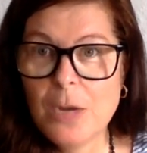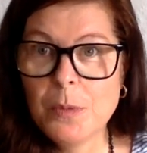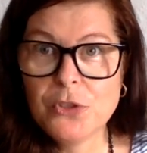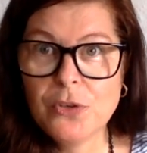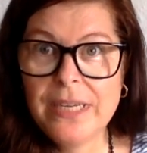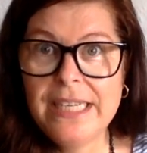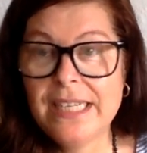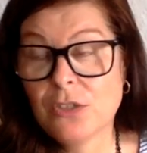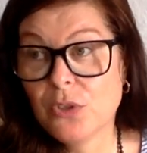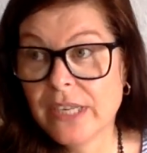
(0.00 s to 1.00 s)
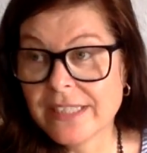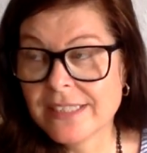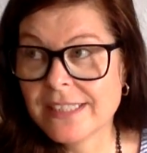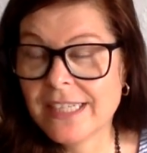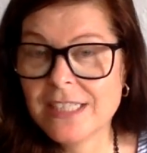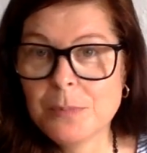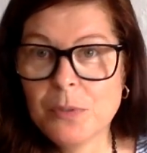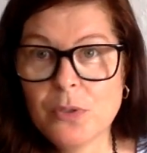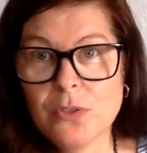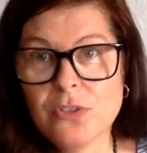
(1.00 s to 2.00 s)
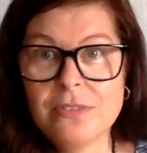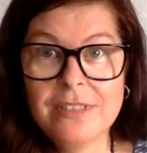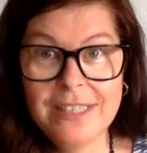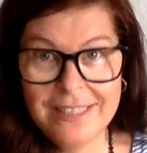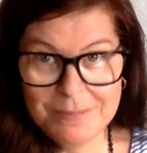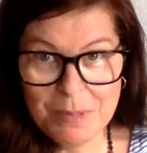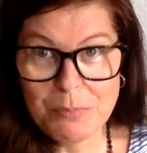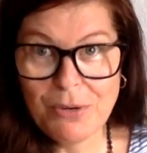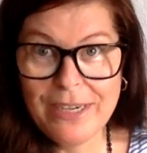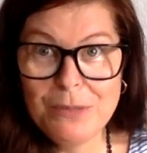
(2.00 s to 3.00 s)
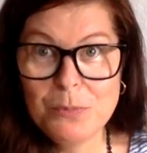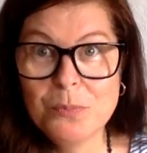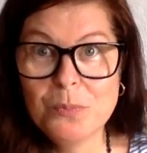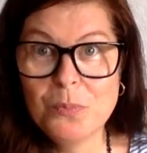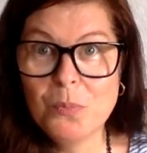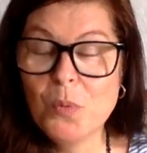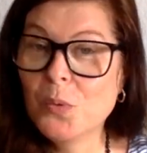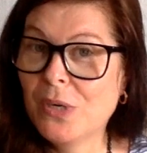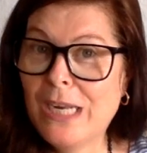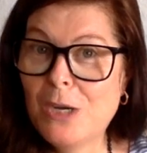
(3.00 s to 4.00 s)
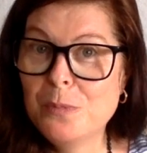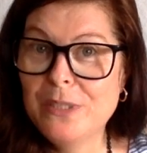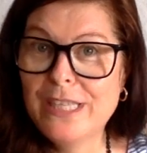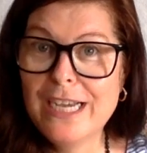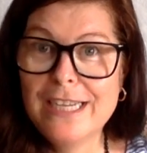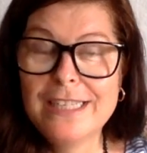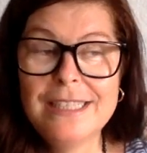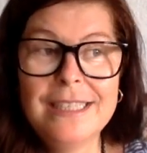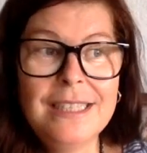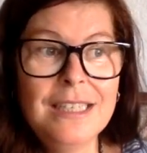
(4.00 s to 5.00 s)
how much you eat, I couldn't exercise because my brain won't allow me that.